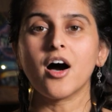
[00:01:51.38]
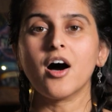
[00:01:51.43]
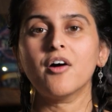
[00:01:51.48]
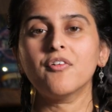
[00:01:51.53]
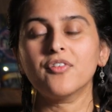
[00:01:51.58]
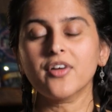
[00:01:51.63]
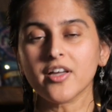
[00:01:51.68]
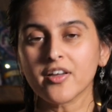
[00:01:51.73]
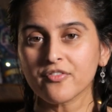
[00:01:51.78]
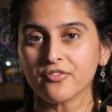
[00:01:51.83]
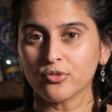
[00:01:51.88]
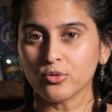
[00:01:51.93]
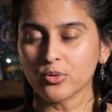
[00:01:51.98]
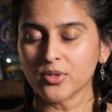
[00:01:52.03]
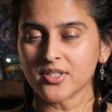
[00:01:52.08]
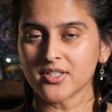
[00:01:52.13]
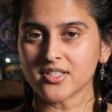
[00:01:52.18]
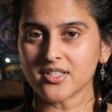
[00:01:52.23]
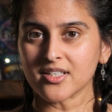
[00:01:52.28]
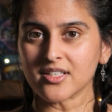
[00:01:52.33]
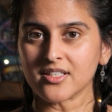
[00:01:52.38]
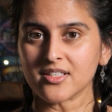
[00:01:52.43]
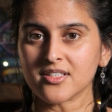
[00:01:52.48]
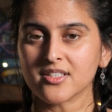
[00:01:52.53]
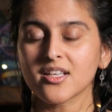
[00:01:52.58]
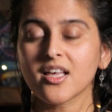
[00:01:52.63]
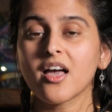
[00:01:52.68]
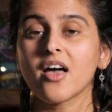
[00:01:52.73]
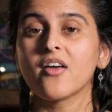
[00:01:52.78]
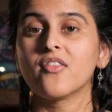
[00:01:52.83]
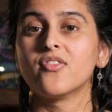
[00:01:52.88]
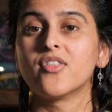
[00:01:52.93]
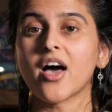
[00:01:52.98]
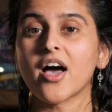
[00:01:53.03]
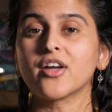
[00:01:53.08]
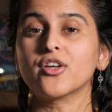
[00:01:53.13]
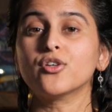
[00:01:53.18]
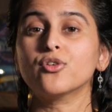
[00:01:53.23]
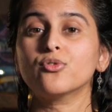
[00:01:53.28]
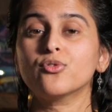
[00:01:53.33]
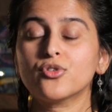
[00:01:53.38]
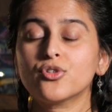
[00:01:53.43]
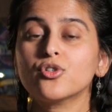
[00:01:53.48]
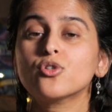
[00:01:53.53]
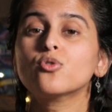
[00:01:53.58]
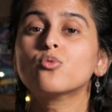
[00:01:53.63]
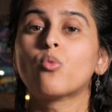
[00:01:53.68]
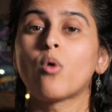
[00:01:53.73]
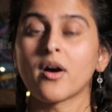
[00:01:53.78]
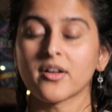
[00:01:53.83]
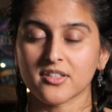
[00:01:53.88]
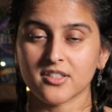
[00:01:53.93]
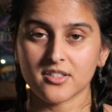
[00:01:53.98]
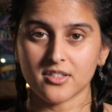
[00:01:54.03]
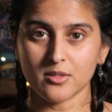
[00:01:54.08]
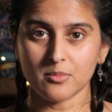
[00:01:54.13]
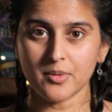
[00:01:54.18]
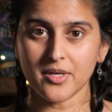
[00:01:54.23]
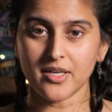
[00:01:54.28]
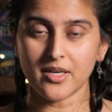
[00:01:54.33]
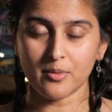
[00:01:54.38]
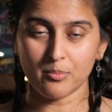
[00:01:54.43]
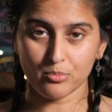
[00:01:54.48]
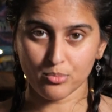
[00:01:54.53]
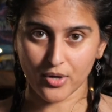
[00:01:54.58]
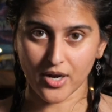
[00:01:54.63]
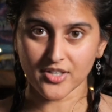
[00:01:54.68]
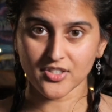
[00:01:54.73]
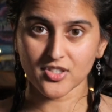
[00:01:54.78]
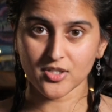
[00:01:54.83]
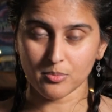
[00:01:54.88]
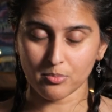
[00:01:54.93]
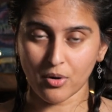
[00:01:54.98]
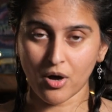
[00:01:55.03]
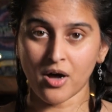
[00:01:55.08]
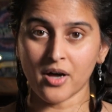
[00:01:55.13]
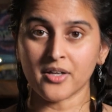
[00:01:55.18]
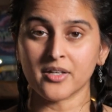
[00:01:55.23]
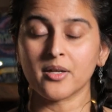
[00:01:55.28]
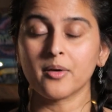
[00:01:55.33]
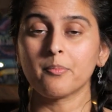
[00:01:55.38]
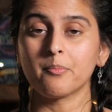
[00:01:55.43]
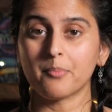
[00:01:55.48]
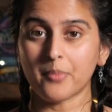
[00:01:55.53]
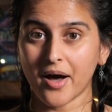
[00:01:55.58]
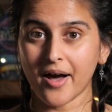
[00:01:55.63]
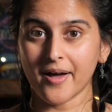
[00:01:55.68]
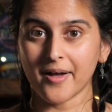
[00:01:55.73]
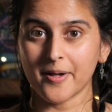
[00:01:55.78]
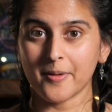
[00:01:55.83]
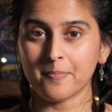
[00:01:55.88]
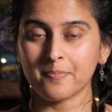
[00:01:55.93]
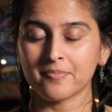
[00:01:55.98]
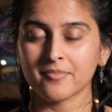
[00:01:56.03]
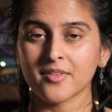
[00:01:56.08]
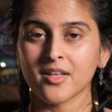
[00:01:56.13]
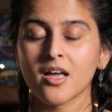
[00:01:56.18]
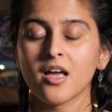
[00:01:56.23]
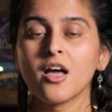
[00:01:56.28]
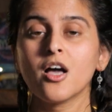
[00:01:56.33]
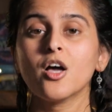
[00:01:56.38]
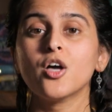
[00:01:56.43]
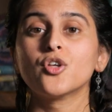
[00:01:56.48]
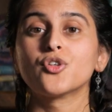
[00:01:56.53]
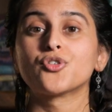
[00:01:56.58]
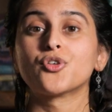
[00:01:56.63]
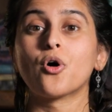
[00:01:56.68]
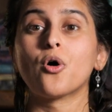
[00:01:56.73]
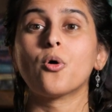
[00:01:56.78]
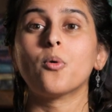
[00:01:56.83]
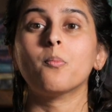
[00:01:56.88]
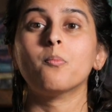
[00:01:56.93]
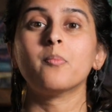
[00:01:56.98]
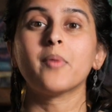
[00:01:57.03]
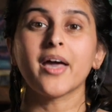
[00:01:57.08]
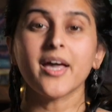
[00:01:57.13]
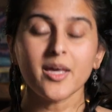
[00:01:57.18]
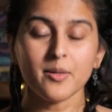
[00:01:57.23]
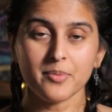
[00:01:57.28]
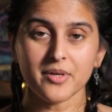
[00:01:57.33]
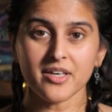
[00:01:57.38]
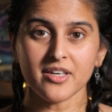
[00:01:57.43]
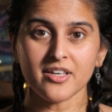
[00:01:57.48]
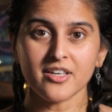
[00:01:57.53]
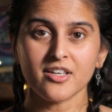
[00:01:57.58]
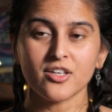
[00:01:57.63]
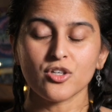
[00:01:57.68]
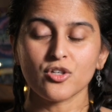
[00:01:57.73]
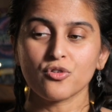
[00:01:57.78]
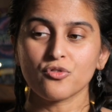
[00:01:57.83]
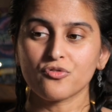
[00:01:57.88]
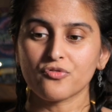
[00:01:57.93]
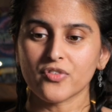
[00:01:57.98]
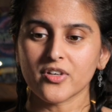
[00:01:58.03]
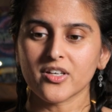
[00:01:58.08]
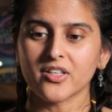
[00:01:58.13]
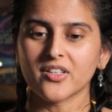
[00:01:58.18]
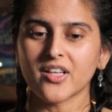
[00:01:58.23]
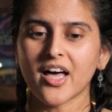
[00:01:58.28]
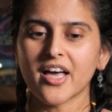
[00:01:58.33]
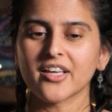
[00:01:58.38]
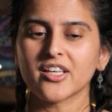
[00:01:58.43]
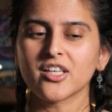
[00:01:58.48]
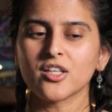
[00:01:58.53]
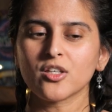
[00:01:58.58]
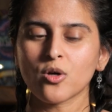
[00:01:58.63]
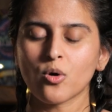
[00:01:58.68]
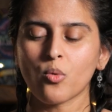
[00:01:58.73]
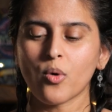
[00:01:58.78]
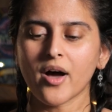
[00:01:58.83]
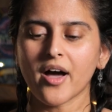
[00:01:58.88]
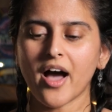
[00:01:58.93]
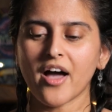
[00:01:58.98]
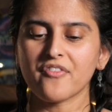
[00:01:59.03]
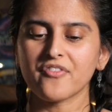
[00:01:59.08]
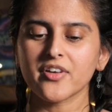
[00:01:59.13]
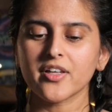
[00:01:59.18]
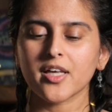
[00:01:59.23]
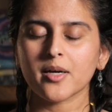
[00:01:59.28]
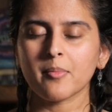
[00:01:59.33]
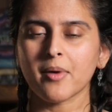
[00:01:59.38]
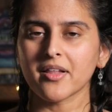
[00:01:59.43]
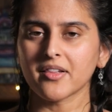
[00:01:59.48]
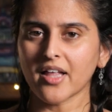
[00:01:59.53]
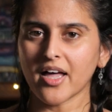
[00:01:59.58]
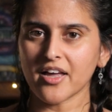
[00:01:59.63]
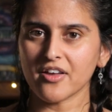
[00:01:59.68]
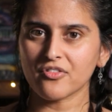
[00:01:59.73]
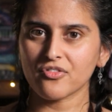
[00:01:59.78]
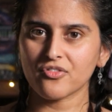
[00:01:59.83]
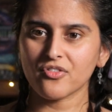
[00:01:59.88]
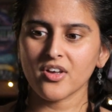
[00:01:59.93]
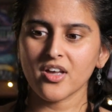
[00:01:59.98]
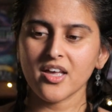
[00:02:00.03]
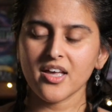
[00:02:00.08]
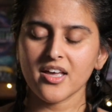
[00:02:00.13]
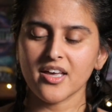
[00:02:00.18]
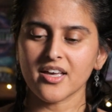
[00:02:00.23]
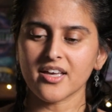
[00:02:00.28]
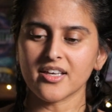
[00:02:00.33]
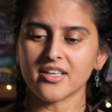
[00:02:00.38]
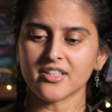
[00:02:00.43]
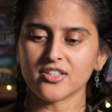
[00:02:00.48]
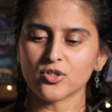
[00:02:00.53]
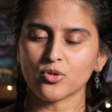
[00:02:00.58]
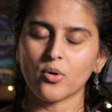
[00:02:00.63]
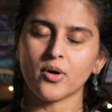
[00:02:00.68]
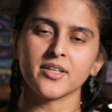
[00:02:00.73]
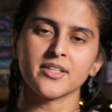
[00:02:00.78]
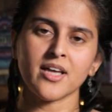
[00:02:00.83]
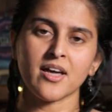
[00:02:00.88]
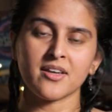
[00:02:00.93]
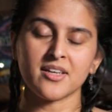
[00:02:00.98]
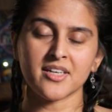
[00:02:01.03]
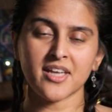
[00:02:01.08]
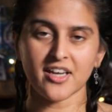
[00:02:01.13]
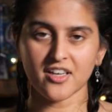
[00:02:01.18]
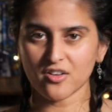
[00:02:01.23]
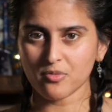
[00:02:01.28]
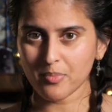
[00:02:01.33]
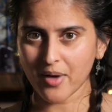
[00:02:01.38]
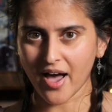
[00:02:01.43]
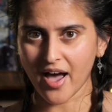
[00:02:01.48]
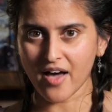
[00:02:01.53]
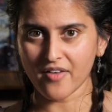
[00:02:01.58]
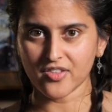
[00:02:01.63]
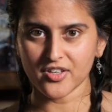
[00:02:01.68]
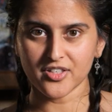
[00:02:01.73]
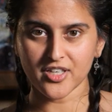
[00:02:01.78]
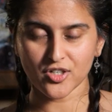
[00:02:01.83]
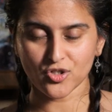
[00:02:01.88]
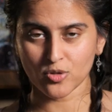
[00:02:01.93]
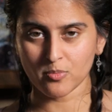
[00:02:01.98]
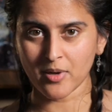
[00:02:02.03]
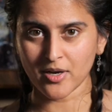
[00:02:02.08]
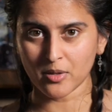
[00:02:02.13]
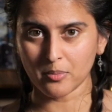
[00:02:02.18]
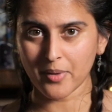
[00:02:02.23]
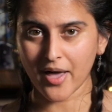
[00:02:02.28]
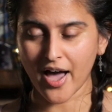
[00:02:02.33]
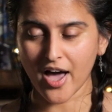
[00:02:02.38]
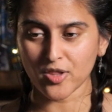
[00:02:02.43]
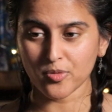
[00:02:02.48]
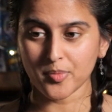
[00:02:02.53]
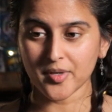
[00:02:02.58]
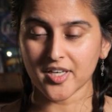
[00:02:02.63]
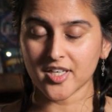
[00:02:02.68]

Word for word: of influences that you do want to be impressed upon by. So maybe you feel like, you know what, I feel like my life is going down a negative path, a detrimental path,